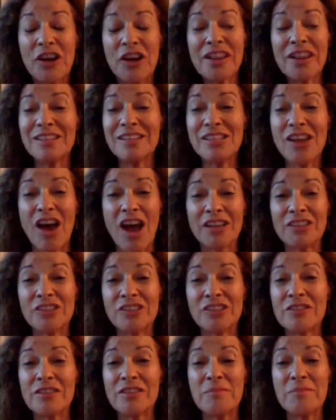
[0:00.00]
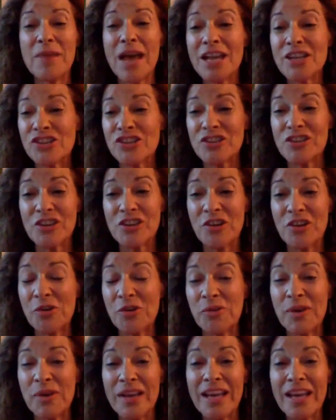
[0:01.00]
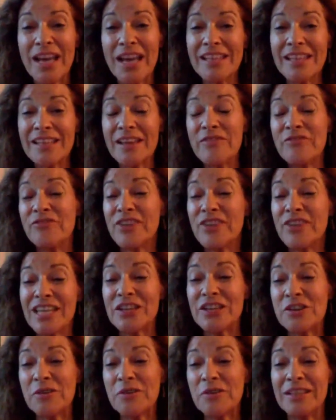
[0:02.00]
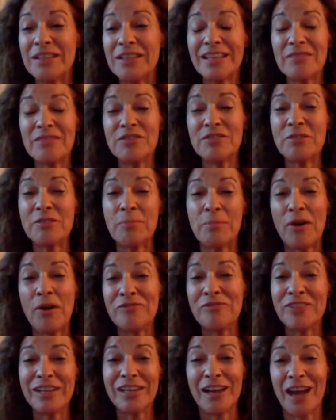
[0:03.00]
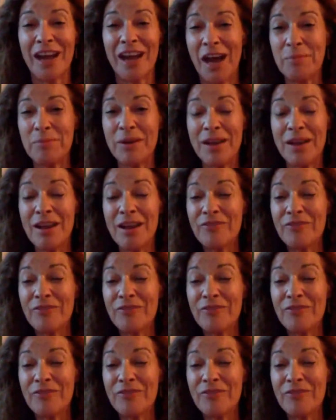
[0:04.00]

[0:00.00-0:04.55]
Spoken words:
to the doctor, they measure you, and they fit you, and they give you the perfect cup